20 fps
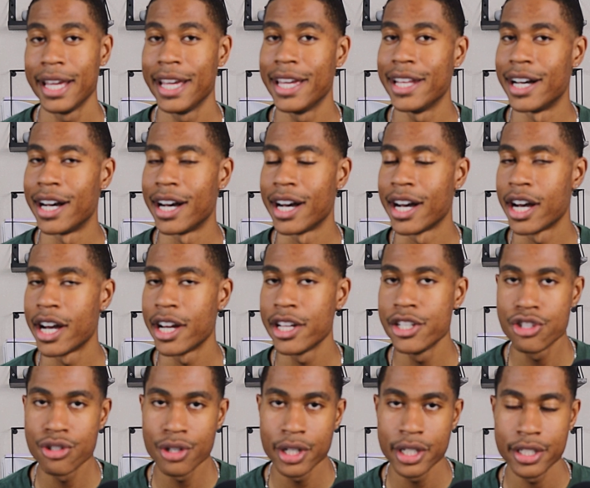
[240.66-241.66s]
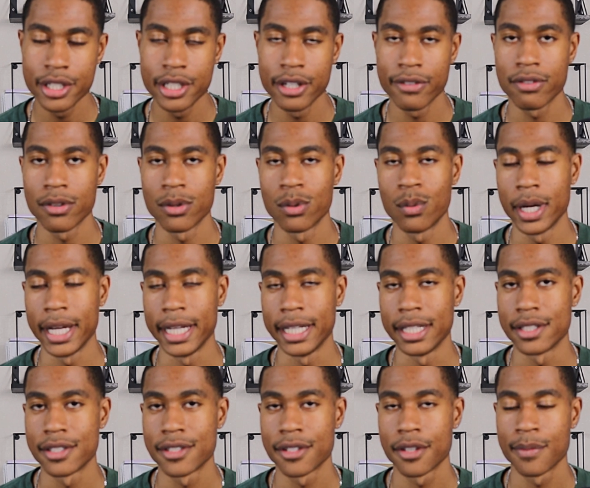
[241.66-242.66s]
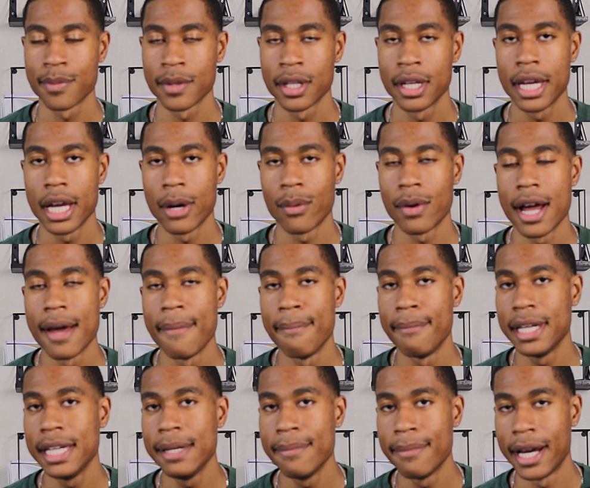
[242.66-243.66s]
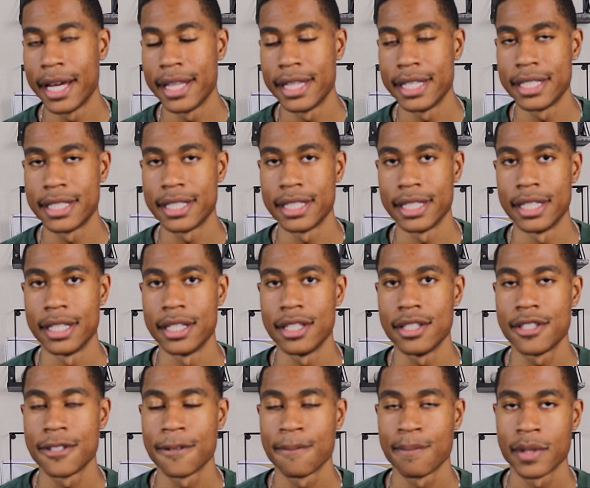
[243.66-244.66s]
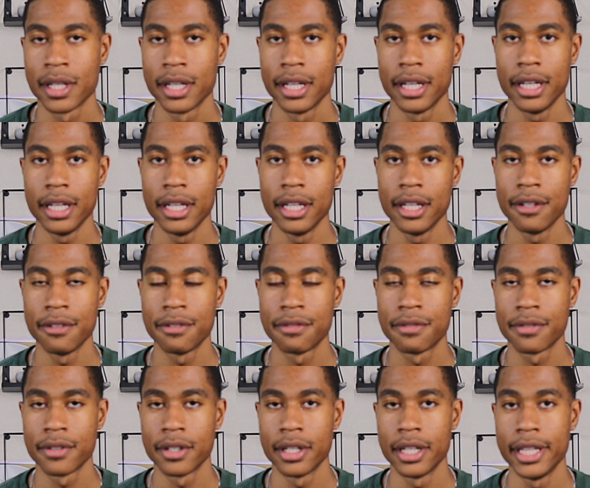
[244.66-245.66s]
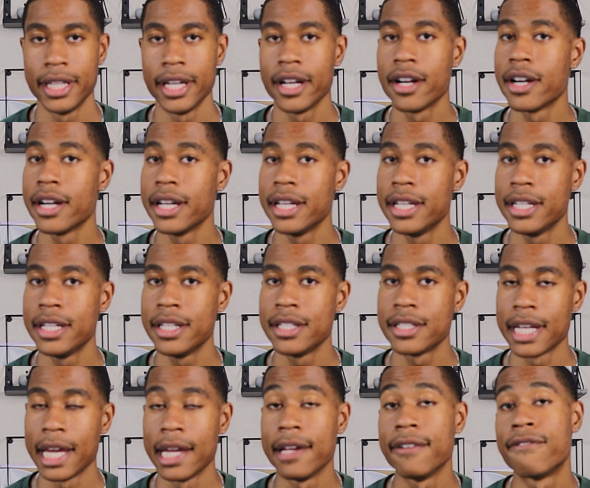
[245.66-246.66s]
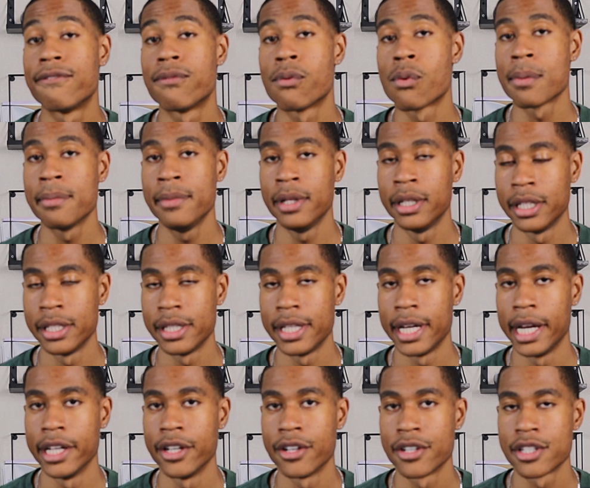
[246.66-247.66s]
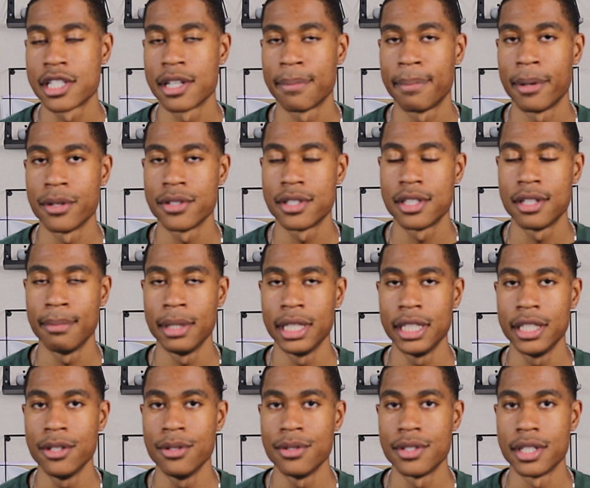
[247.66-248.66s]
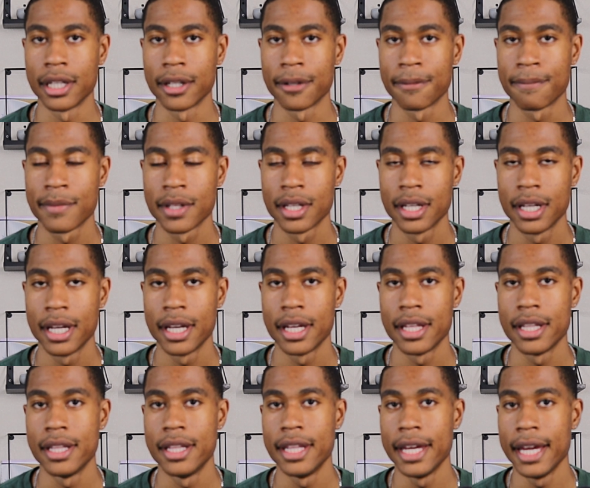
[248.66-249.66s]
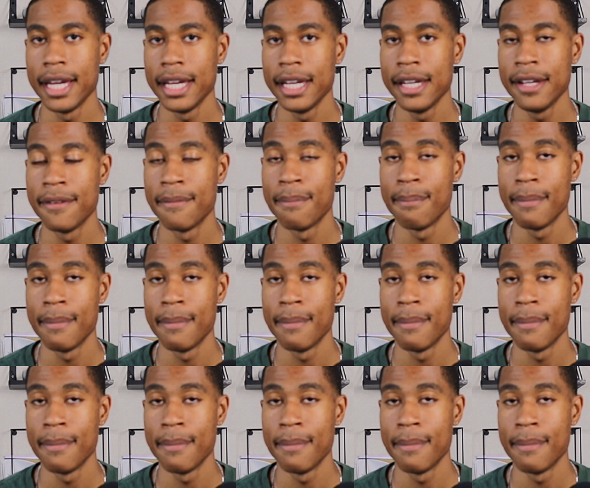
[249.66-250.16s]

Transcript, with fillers: in a hundred different ways. What I mean by this is if there is a formula that you're supposed to be using, they